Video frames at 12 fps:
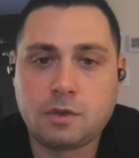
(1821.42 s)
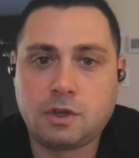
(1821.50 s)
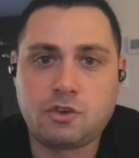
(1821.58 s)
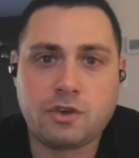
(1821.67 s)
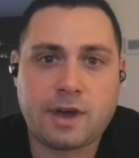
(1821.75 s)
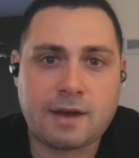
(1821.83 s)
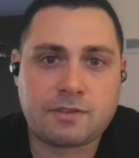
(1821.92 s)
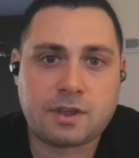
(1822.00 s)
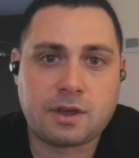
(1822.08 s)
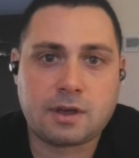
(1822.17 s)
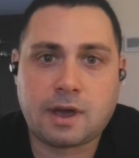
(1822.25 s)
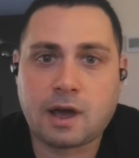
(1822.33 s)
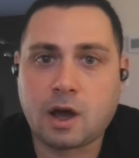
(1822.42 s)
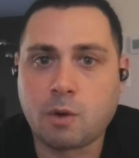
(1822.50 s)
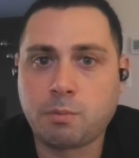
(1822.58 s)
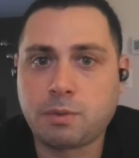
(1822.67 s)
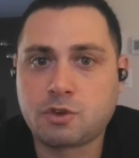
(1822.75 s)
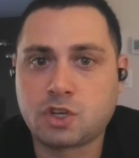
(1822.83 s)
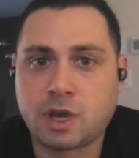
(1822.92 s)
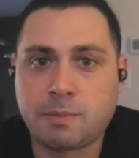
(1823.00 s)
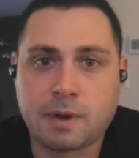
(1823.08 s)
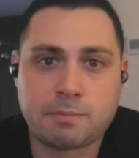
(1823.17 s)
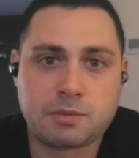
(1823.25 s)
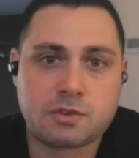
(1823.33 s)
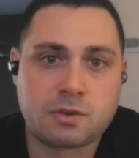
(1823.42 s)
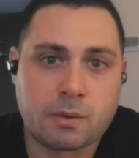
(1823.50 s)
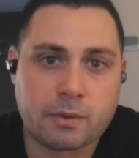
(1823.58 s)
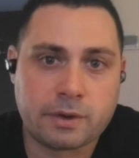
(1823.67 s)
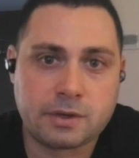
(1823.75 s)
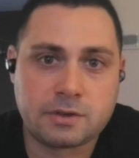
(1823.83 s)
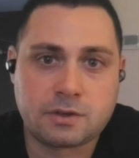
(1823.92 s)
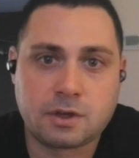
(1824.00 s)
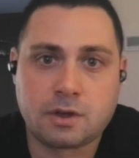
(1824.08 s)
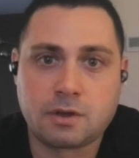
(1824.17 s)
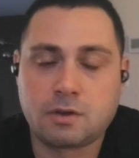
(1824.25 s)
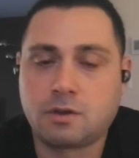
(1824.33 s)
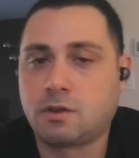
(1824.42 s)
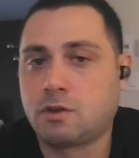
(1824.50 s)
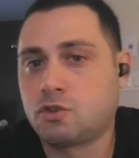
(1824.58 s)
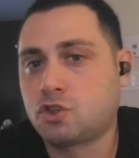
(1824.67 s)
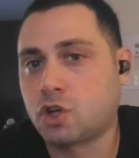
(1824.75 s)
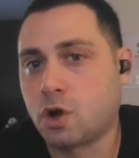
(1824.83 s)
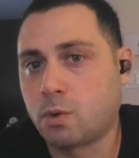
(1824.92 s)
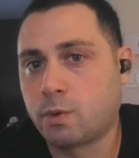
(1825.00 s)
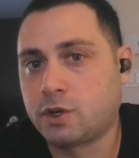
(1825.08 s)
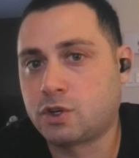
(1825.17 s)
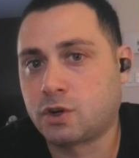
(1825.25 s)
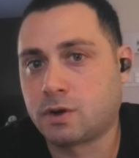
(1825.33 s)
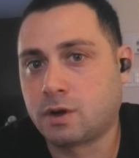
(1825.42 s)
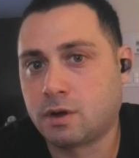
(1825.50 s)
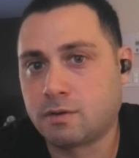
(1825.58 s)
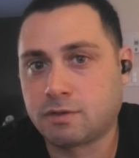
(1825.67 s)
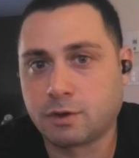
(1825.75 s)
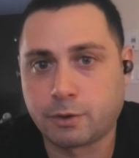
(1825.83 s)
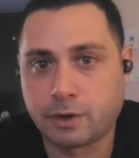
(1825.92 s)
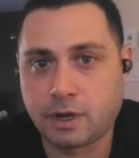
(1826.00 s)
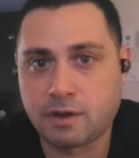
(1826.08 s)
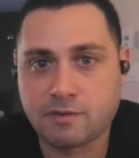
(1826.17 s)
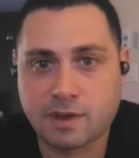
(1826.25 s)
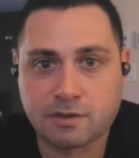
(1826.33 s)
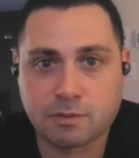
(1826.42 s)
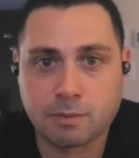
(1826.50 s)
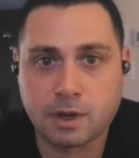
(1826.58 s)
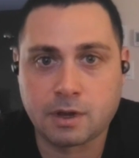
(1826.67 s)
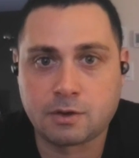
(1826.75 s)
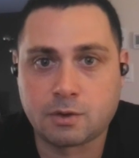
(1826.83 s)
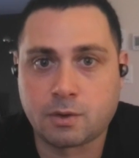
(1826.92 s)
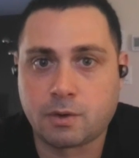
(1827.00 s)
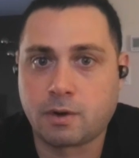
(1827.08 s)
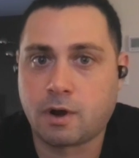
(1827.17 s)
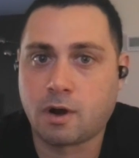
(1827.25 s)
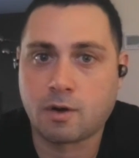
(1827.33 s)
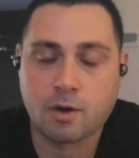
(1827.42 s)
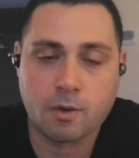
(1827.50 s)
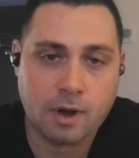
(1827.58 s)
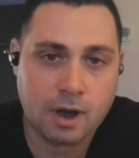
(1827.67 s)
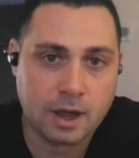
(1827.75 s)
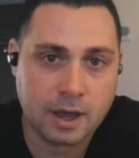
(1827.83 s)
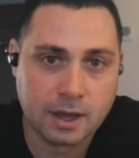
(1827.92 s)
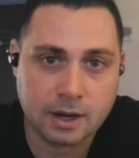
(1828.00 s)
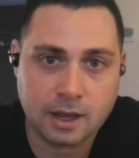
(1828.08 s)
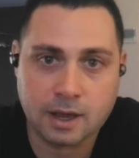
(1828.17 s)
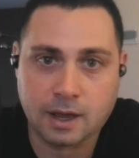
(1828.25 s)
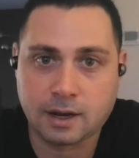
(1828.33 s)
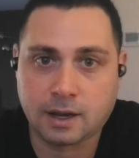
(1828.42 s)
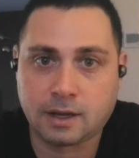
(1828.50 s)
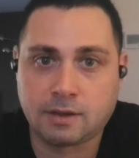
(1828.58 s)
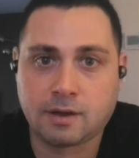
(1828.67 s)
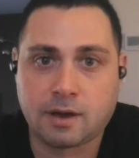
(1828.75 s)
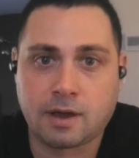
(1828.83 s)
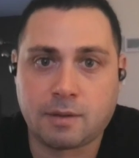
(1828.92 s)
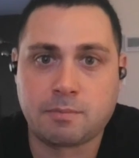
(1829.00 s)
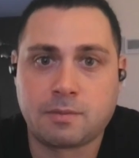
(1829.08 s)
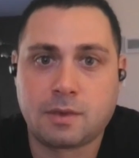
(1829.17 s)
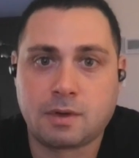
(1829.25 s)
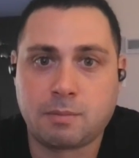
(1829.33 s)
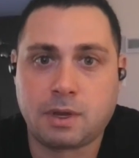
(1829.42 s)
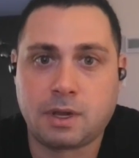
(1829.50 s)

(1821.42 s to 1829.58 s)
Did you have to help shape up stories to show return of learning investment or ROI at any time? I